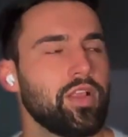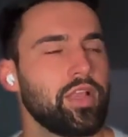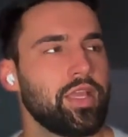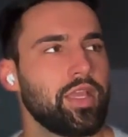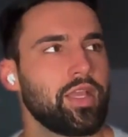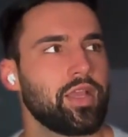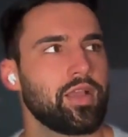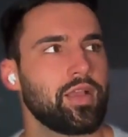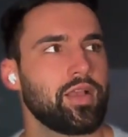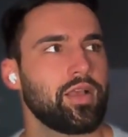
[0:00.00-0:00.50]

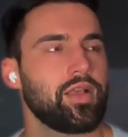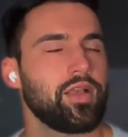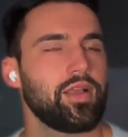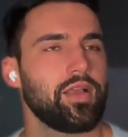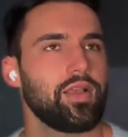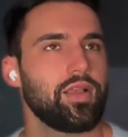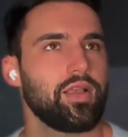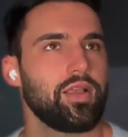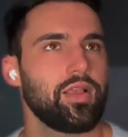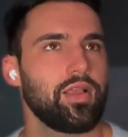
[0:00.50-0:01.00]

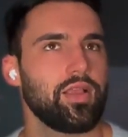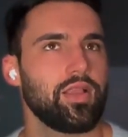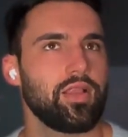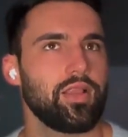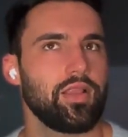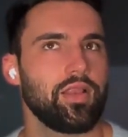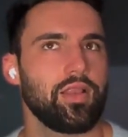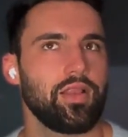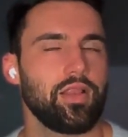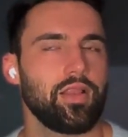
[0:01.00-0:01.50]
feeling
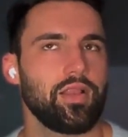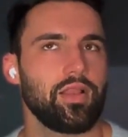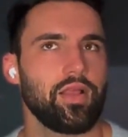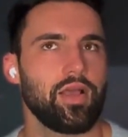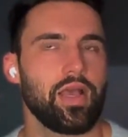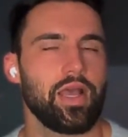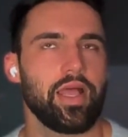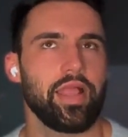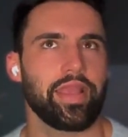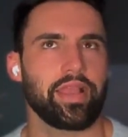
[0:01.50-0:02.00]

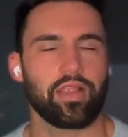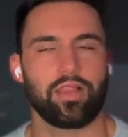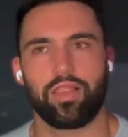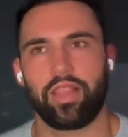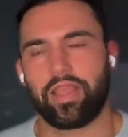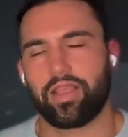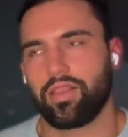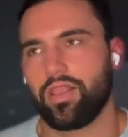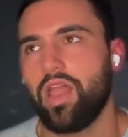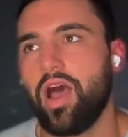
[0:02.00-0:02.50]

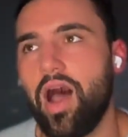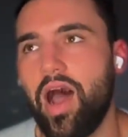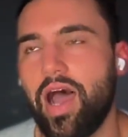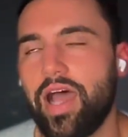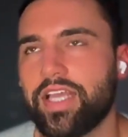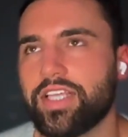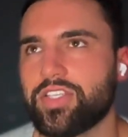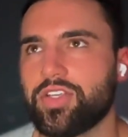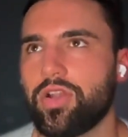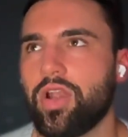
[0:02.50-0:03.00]
uh, like
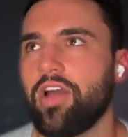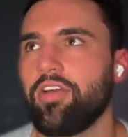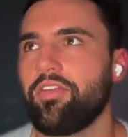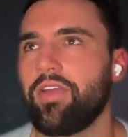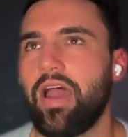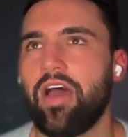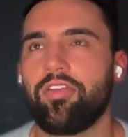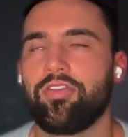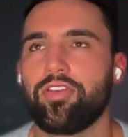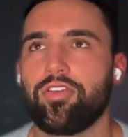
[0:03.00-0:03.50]
like
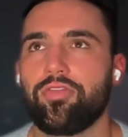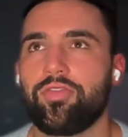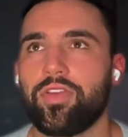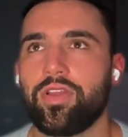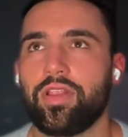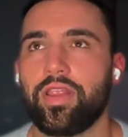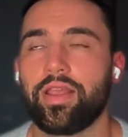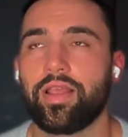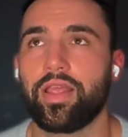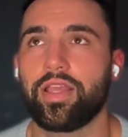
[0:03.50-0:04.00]
lost you're not
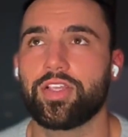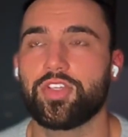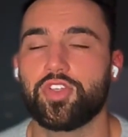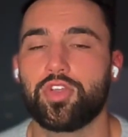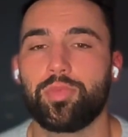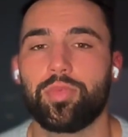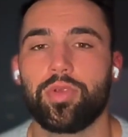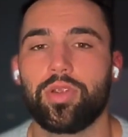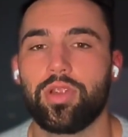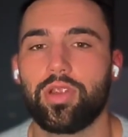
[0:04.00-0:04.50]
out here
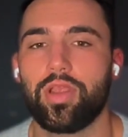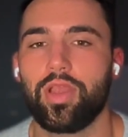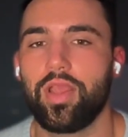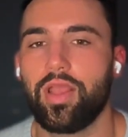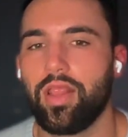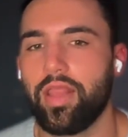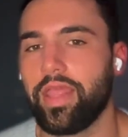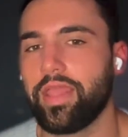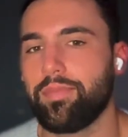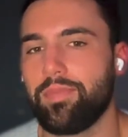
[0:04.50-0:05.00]
feeling like
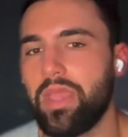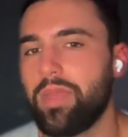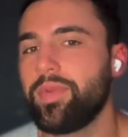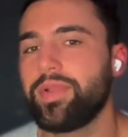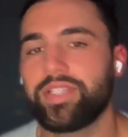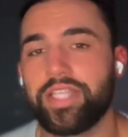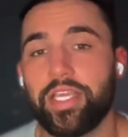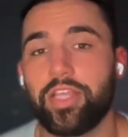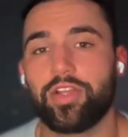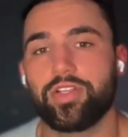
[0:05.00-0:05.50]
super
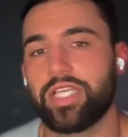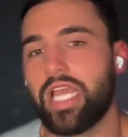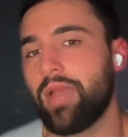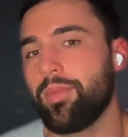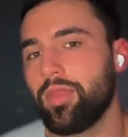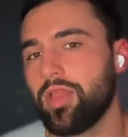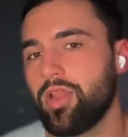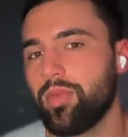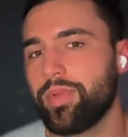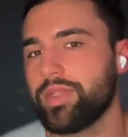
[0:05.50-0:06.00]
like maybe
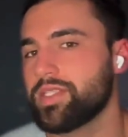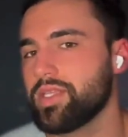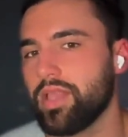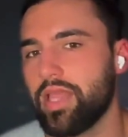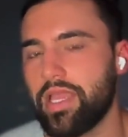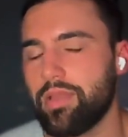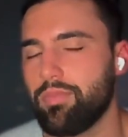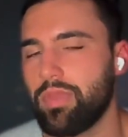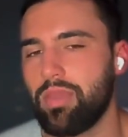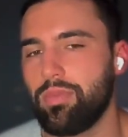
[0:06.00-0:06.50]
take your time a
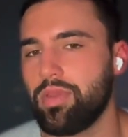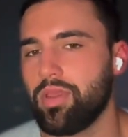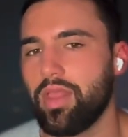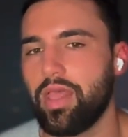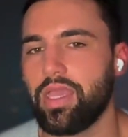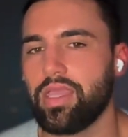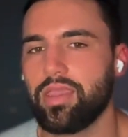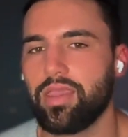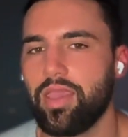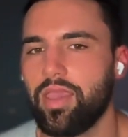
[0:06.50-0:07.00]
little bit to
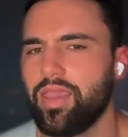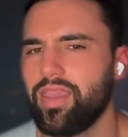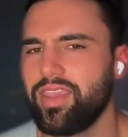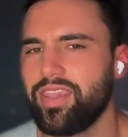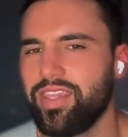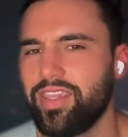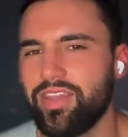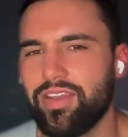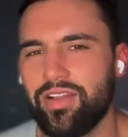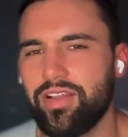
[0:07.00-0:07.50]
like maybe
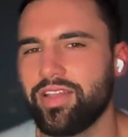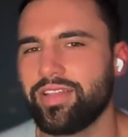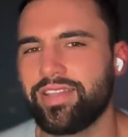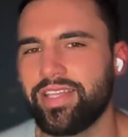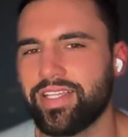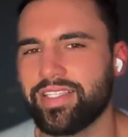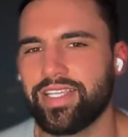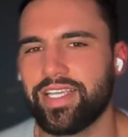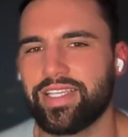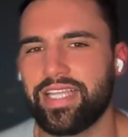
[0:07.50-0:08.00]
like
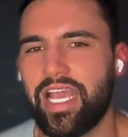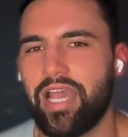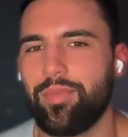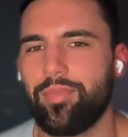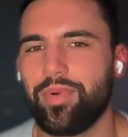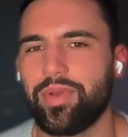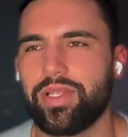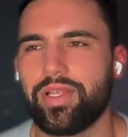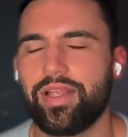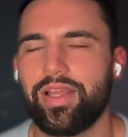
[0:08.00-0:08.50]
heal and
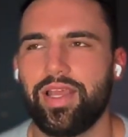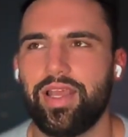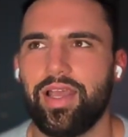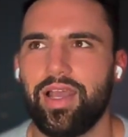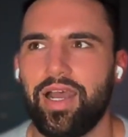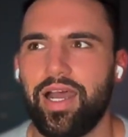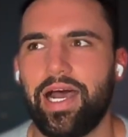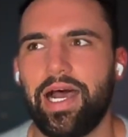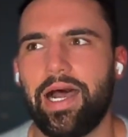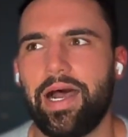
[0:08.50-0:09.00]
things like that
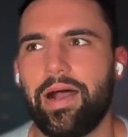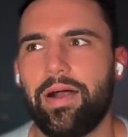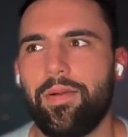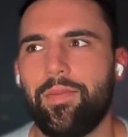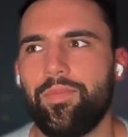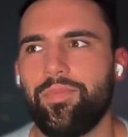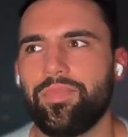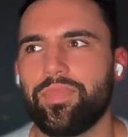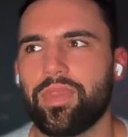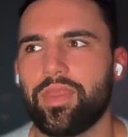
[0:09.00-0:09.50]
but
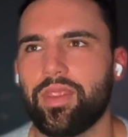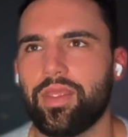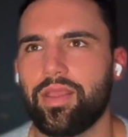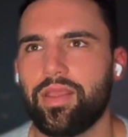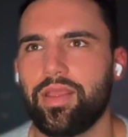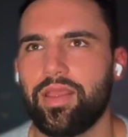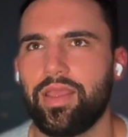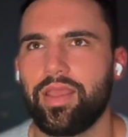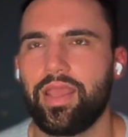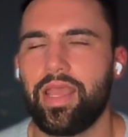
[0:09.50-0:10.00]
um,
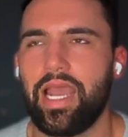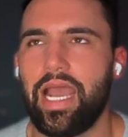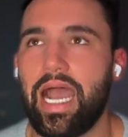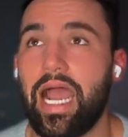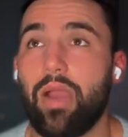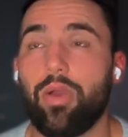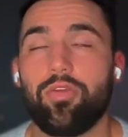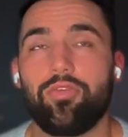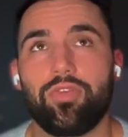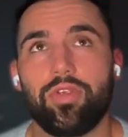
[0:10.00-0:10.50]

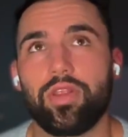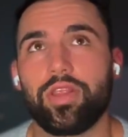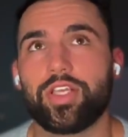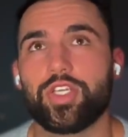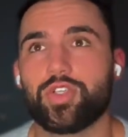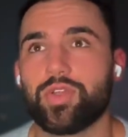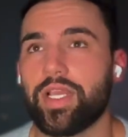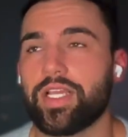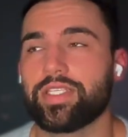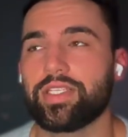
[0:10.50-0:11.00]
i
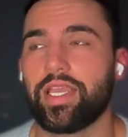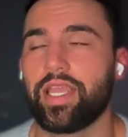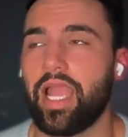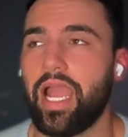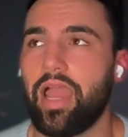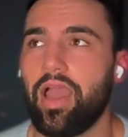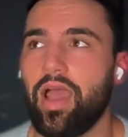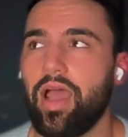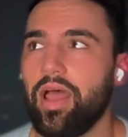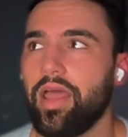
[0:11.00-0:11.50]
would really
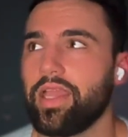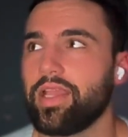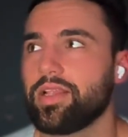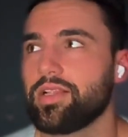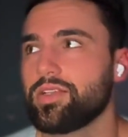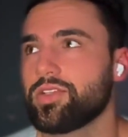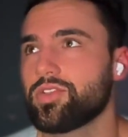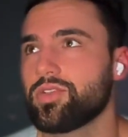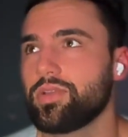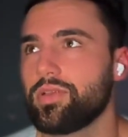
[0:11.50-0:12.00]
stress like
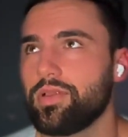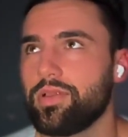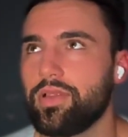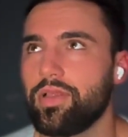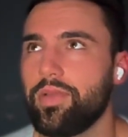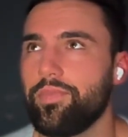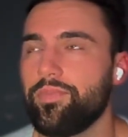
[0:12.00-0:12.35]
I, like